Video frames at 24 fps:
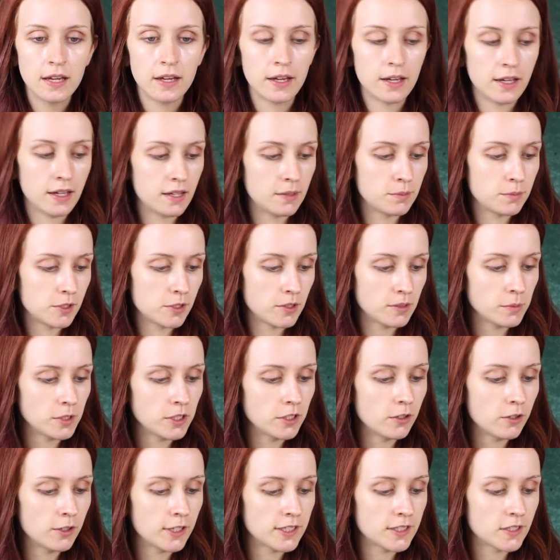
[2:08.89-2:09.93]
So I'm
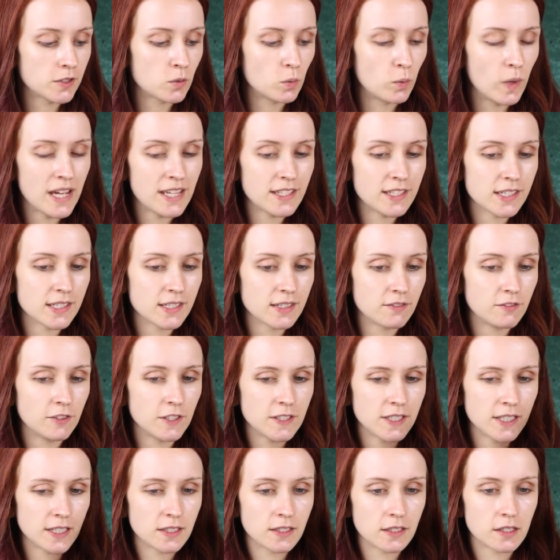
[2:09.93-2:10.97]
gonna go get this wet.
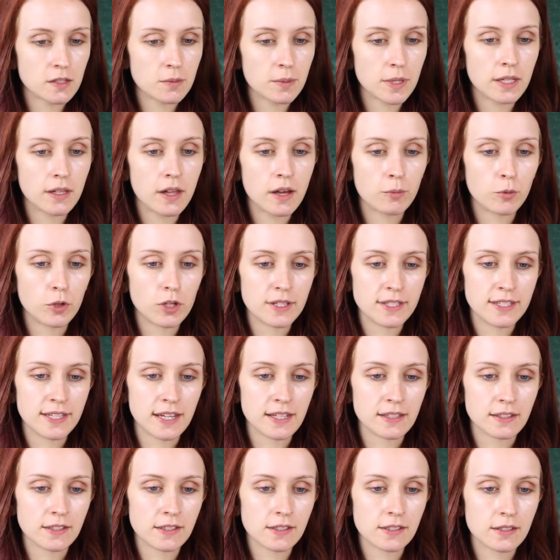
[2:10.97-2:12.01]
Feels like it's gonna be a lot more
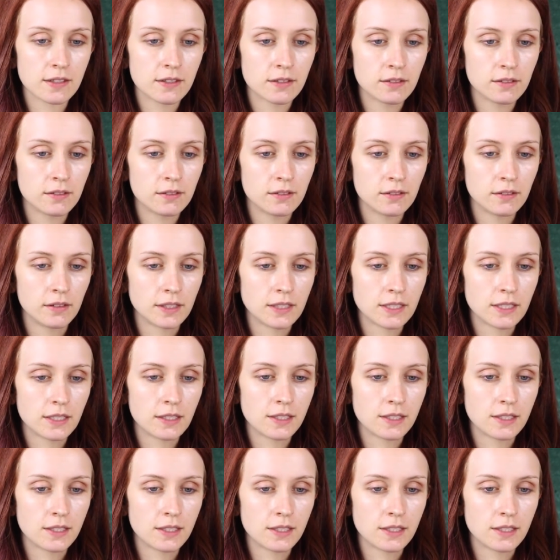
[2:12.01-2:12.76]
dense. Let's